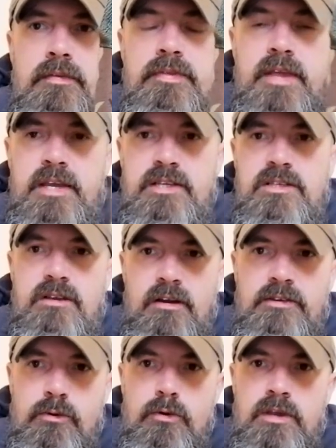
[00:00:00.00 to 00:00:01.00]
this, I
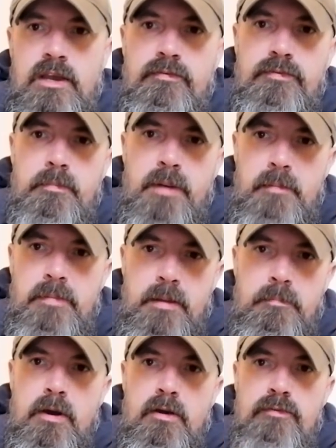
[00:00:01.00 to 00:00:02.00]
sort of give the Black Bear
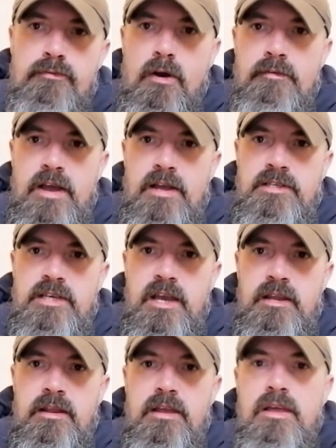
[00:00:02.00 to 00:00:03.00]
Bowie 5 out of
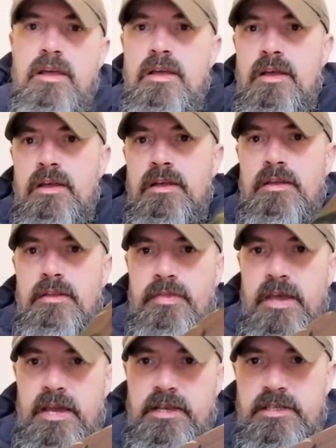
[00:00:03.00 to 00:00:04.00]
10.
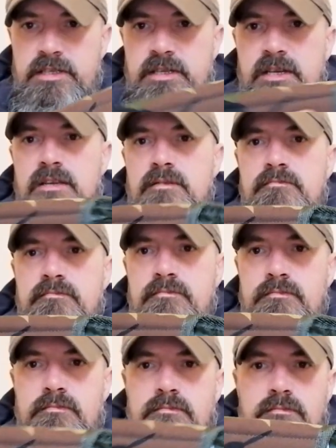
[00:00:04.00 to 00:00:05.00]
This
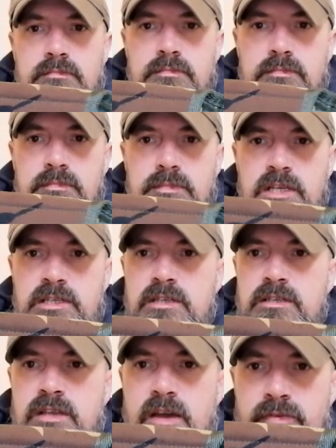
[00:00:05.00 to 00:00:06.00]

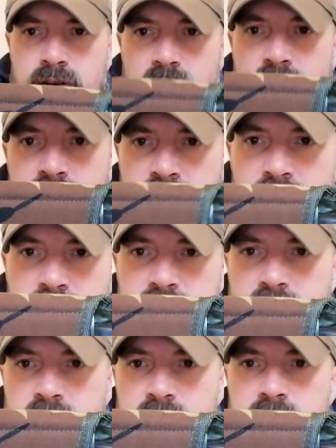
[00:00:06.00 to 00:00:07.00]
is definite 8 out of
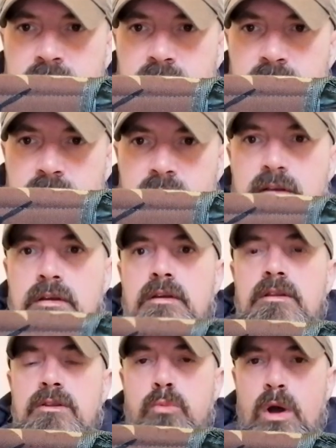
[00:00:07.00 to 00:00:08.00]
10.
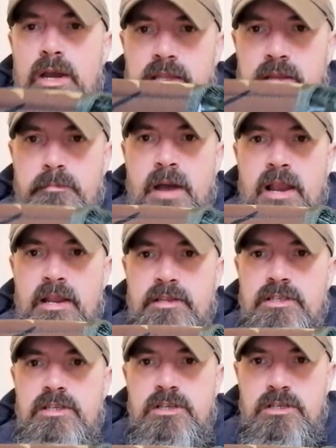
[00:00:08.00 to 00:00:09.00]
The weight, the
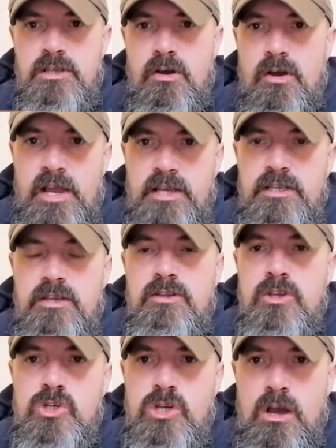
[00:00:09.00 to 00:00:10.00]
balance, the size,
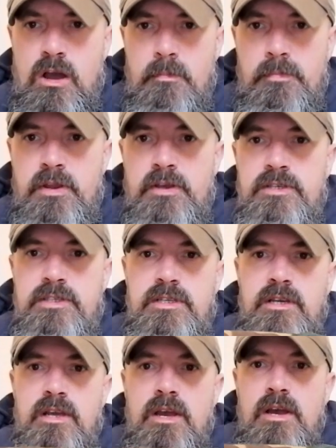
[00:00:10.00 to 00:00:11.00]
the
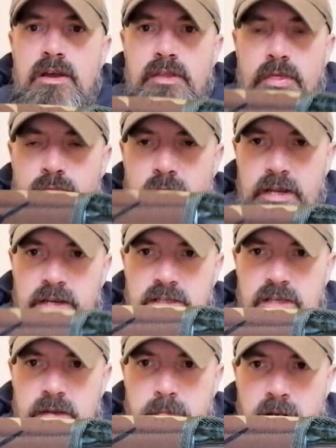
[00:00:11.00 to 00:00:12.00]
sharpness, the
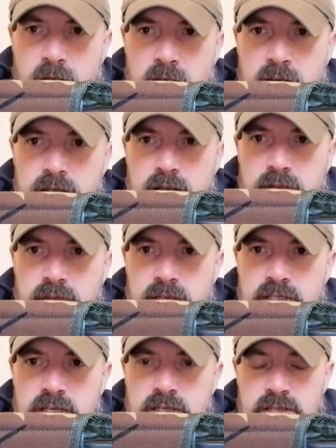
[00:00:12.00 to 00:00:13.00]
thickness of the blade,
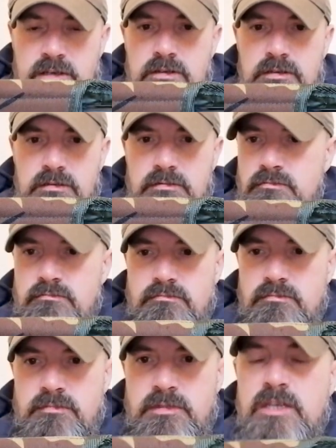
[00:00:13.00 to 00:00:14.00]
this
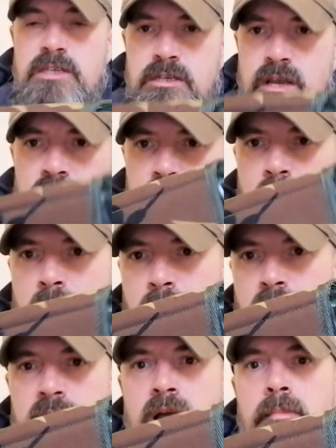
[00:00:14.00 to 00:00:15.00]
is going in my
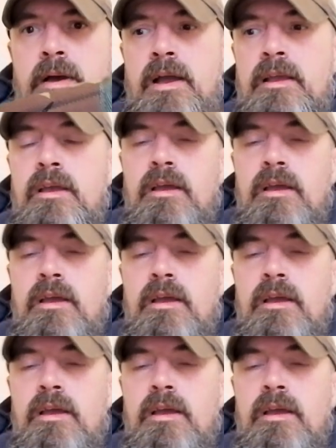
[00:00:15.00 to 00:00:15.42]
bug out bag.